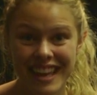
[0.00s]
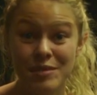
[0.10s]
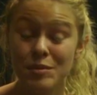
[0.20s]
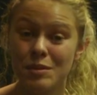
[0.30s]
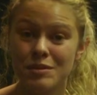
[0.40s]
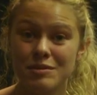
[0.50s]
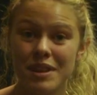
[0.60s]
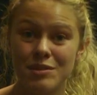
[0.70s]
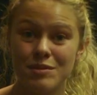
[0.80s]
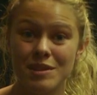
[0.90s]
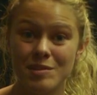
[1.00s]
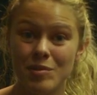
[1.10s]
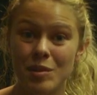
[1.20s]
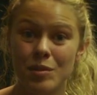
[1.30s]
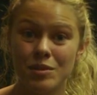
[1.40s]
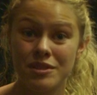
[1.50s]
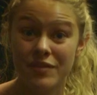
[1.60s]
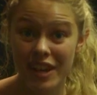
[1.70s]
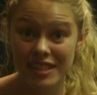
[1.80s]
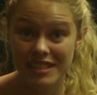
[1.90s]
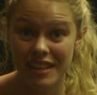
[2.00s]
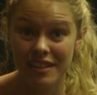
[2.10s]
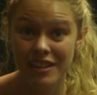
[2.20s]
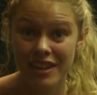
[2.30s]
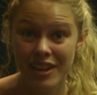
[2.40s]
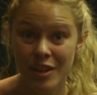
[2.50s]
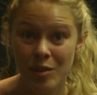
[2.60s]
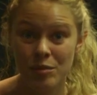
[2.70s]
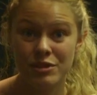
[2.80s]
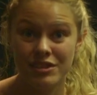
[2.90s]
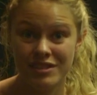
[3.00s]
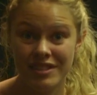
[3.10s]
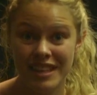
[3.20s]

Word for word: and we also get to explore devising, which is a